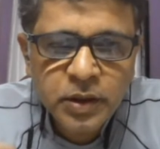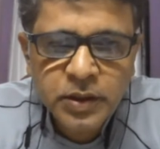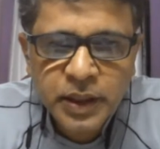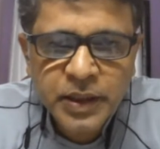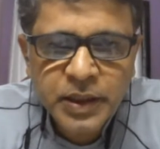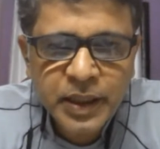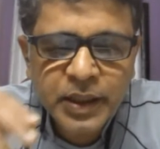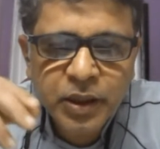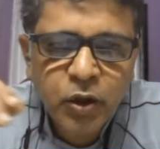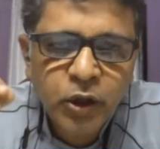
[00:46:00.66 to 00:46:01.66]
all this
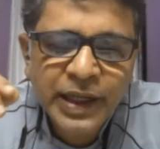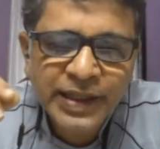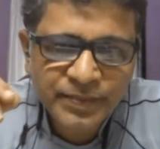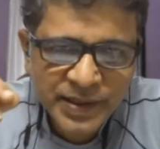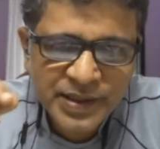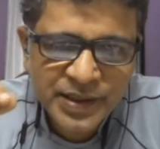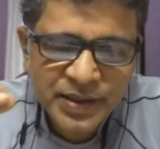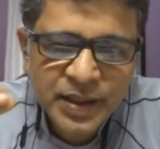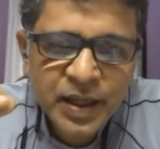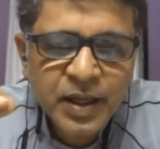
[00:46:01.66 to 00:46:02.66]
internet and online
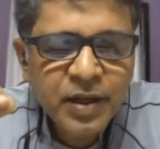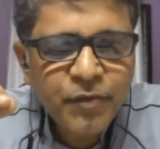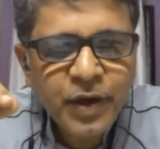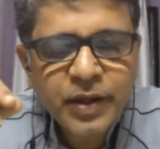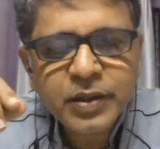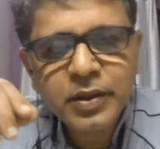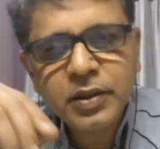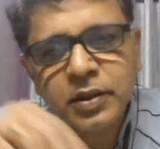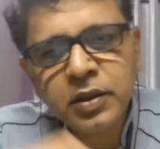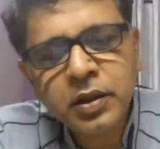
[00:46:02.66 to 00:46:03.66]
business, wherein
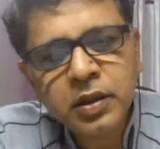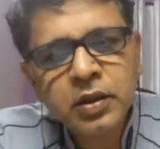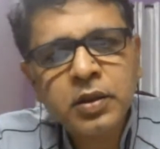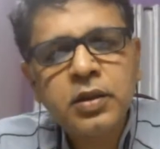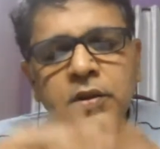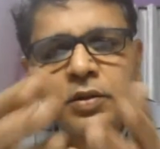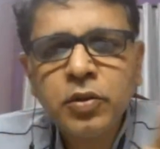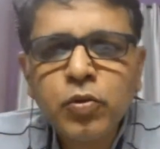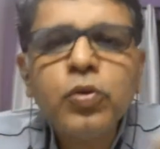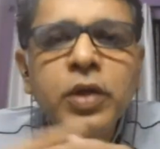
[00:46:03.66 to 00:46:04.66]
the
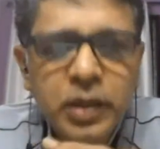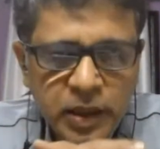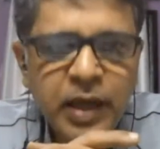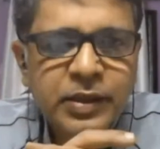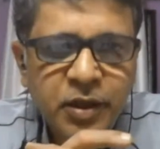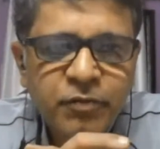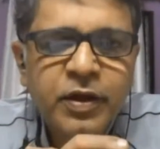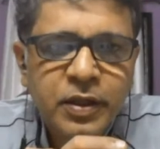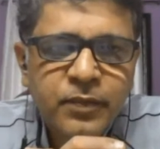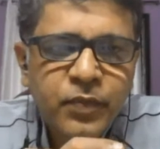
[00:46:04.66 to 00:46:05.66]
Google other
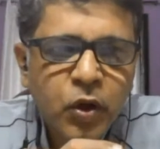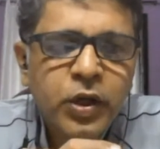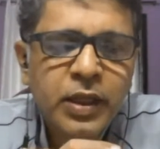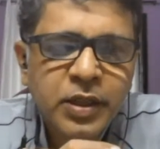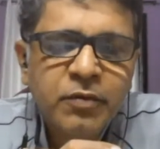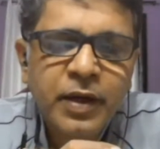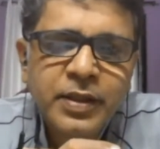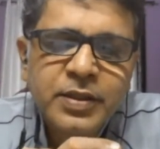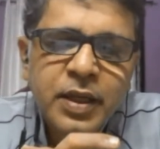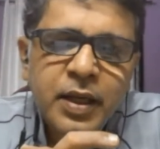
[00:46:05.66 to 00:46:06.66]
way or
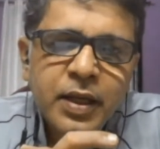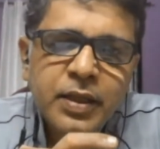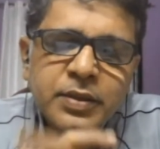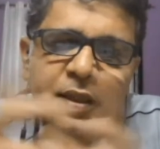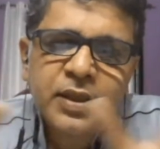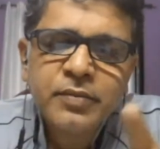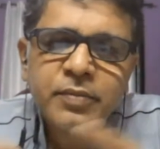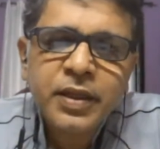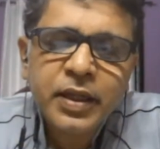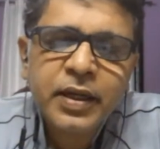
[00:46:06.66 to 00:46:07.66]
otherwise is
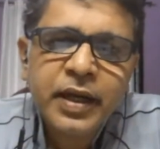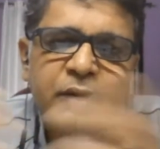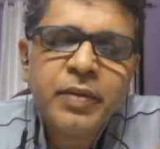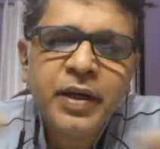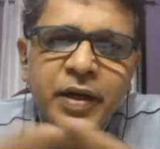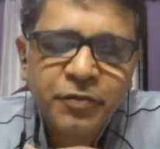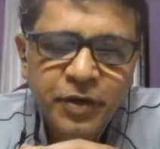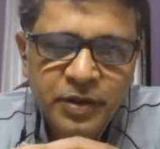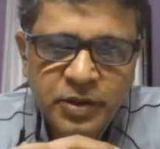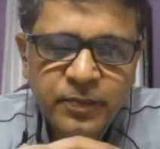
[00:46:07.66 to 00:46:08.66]
nothing but a ready-made
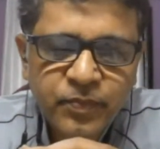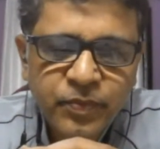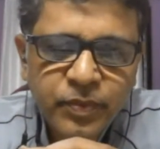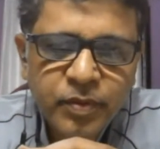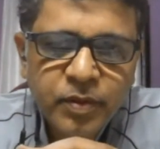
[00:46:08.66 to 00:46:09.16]
reference.